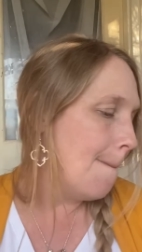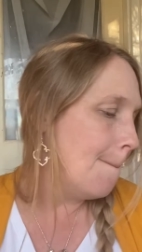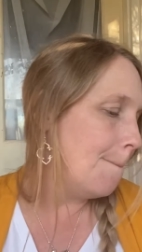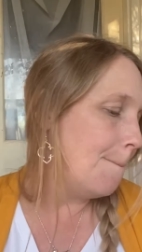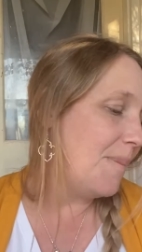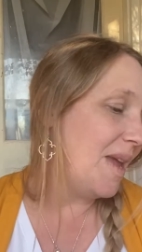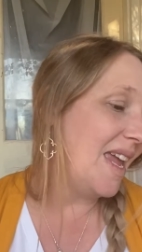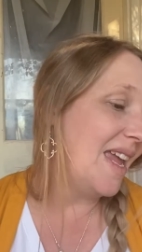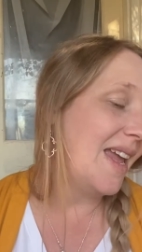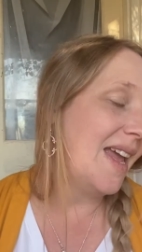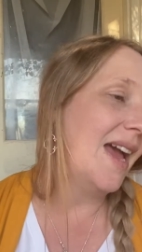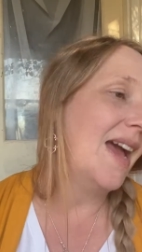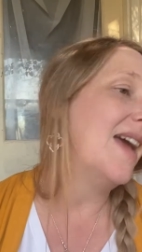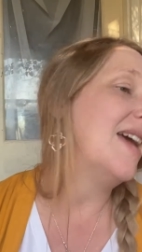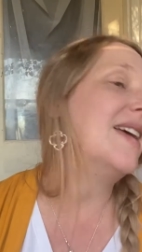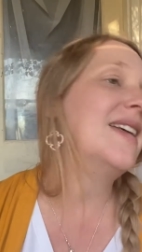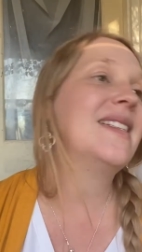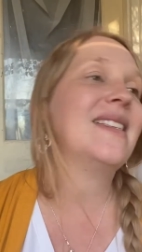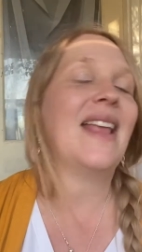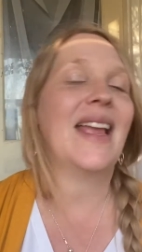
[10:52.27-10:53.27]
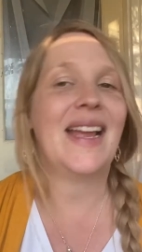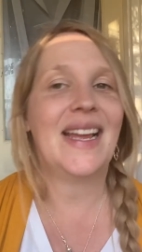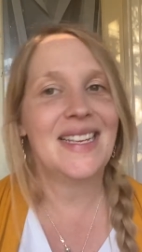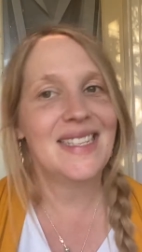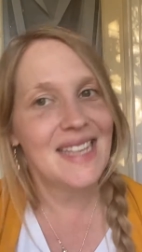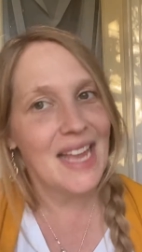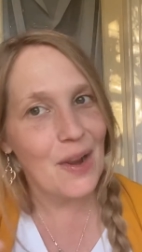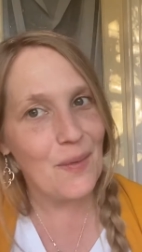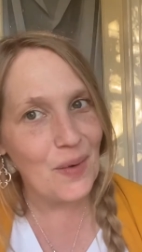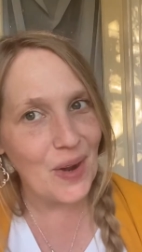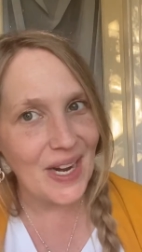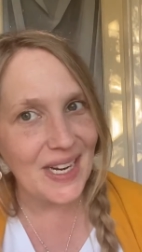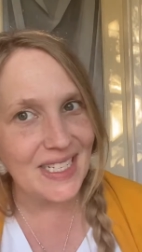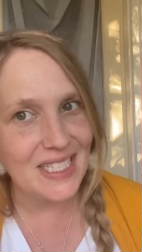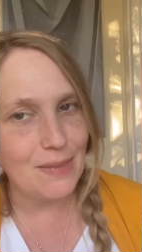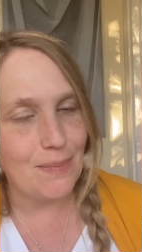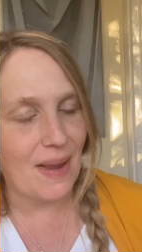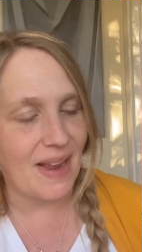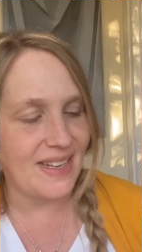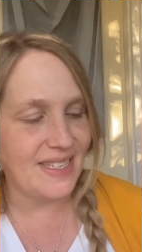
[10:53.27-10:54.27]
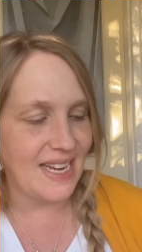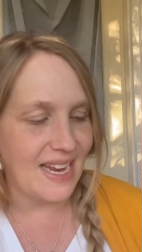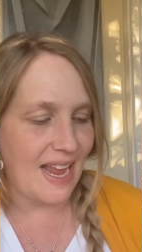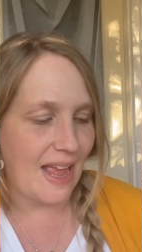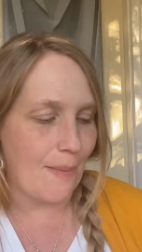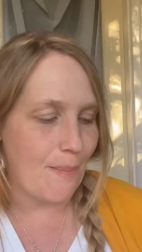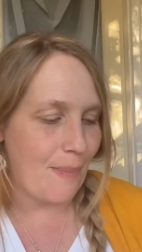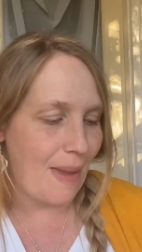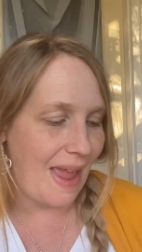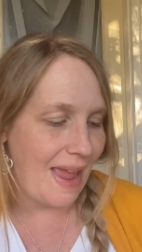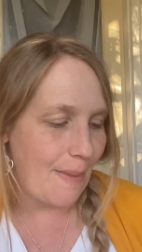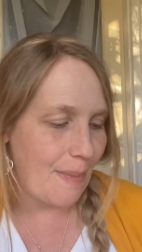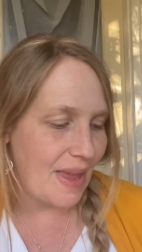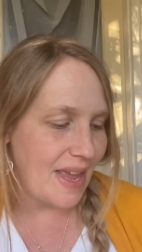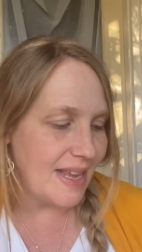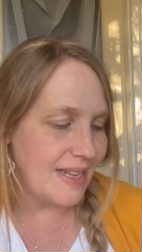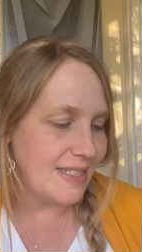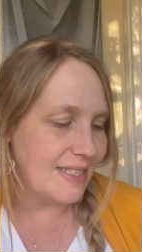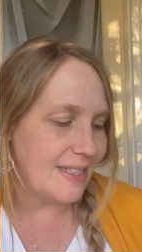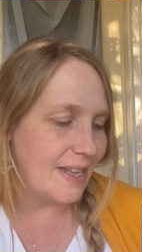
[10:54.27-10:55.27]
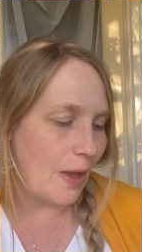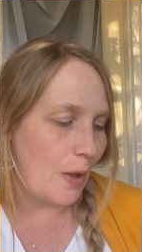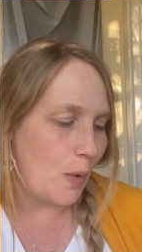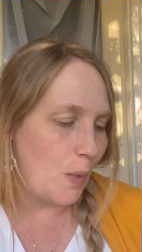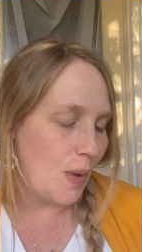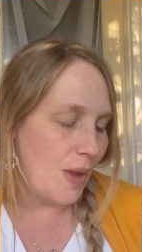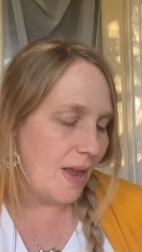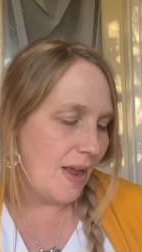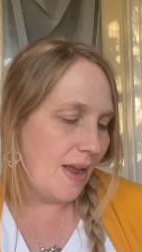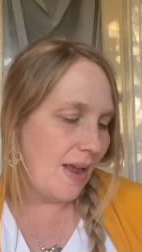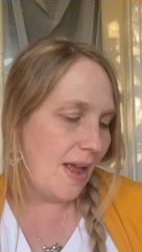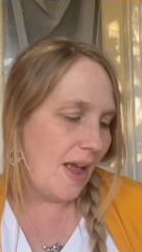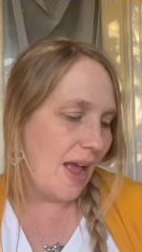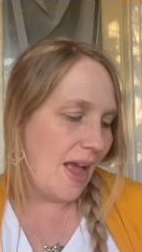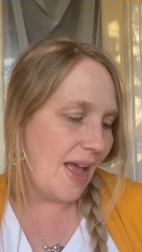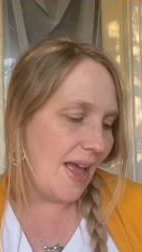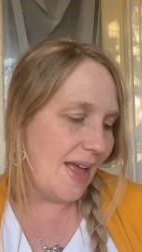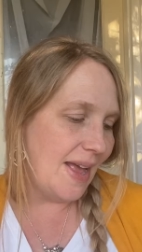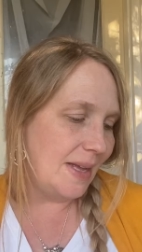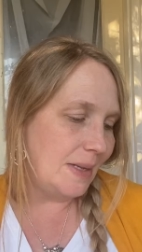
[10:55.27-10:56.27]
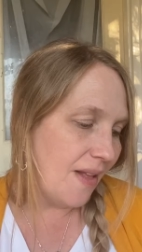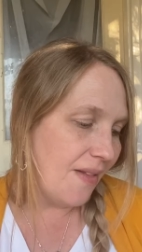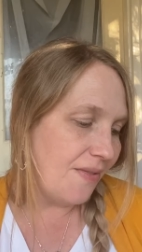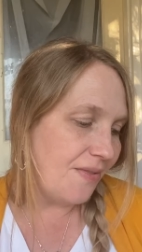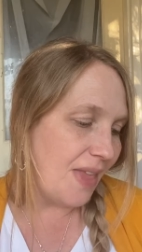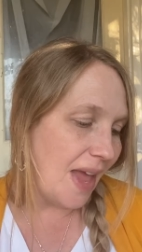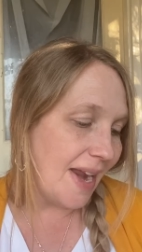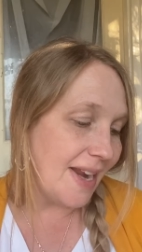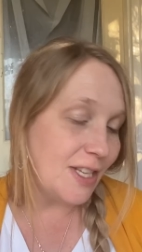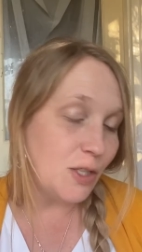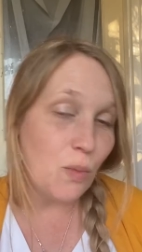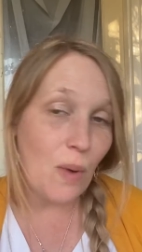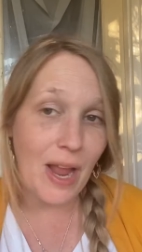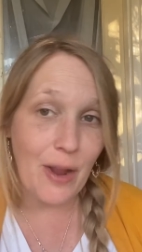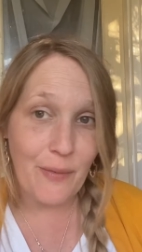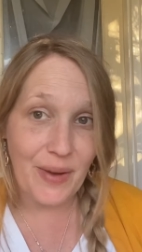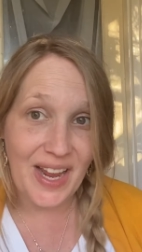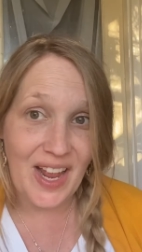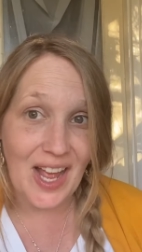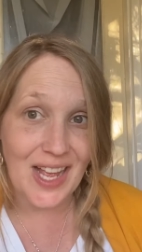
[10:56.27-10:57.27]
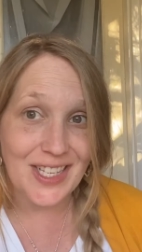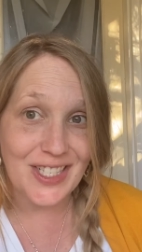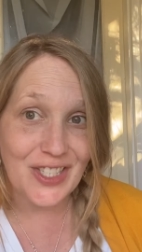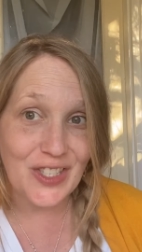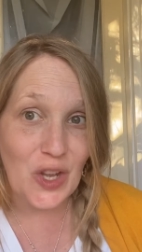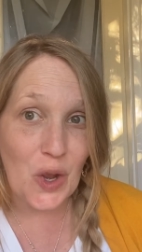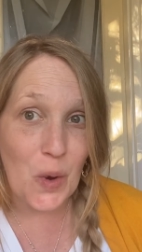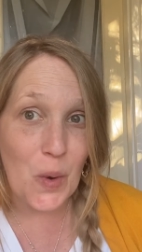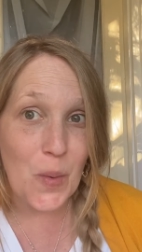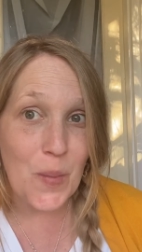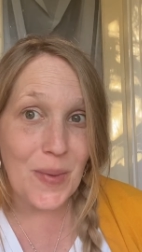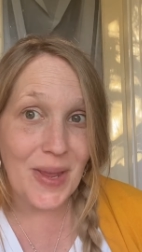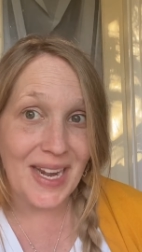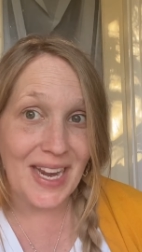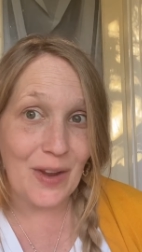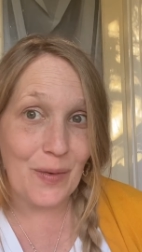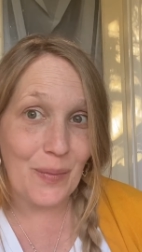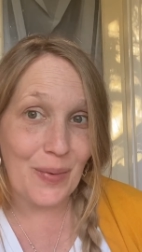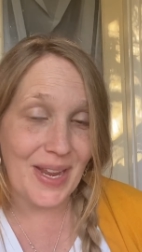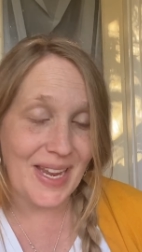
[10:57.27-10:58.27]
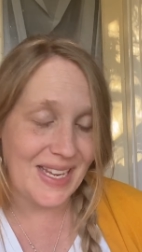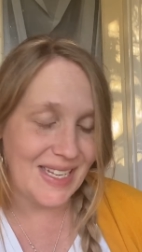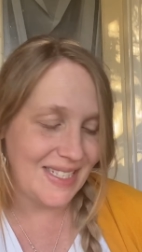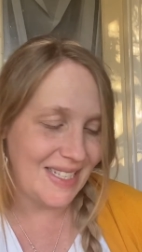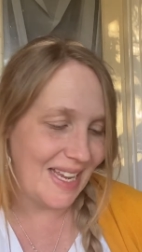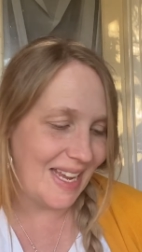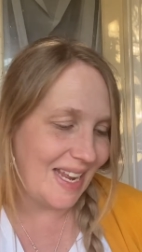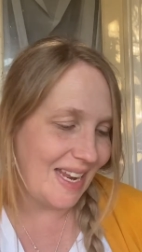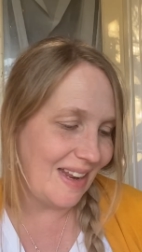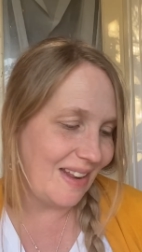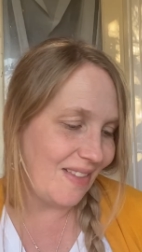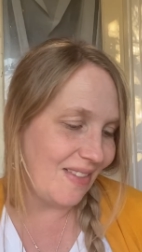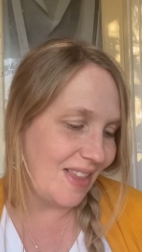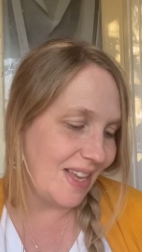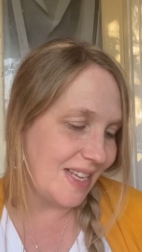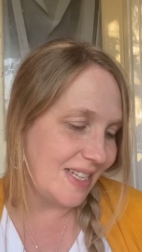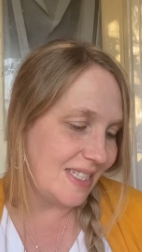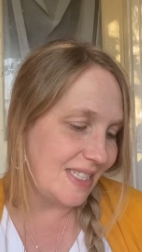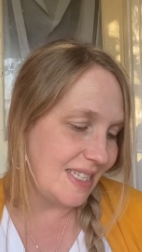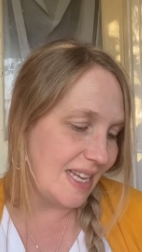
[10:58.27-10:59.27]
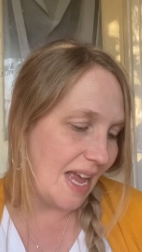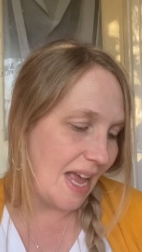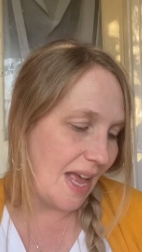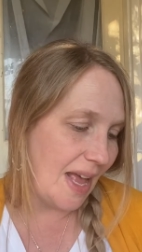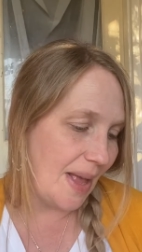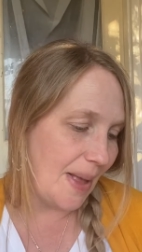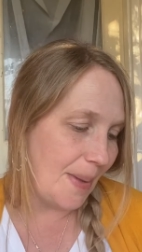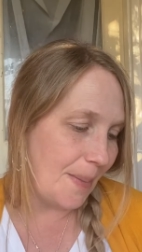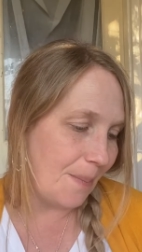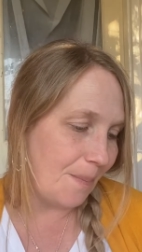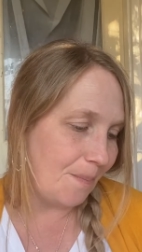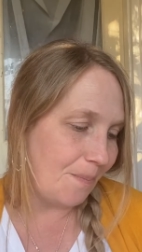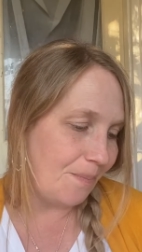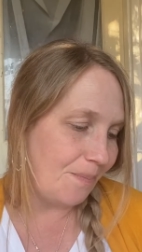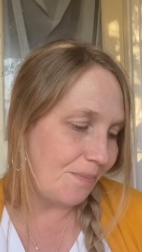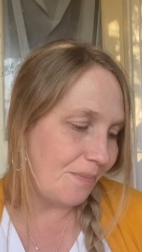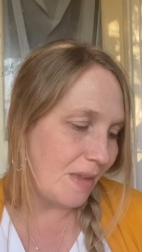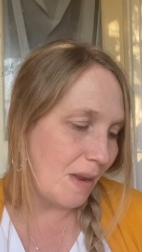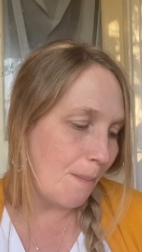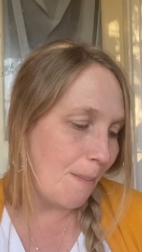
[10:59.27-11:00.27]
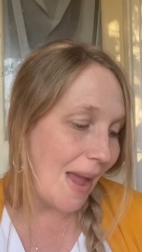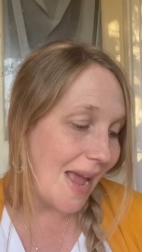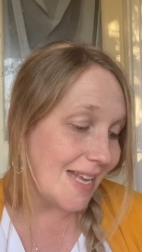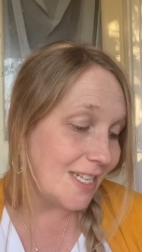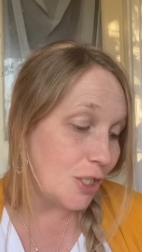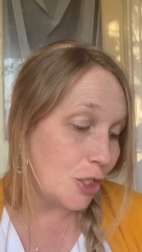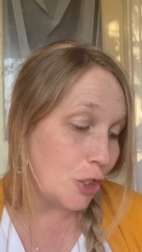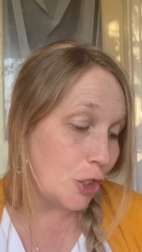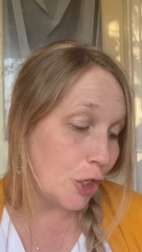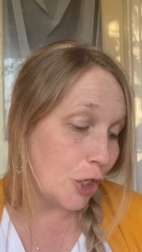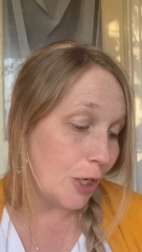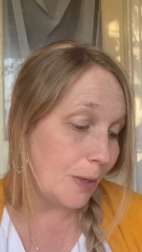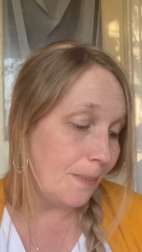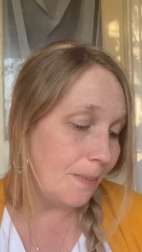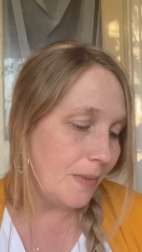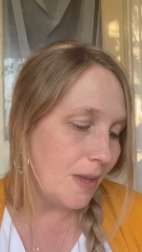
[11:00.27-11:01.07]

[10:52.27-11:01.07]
because, like I said, we're expecting a baby. So that is why we got so many weeks in this past term.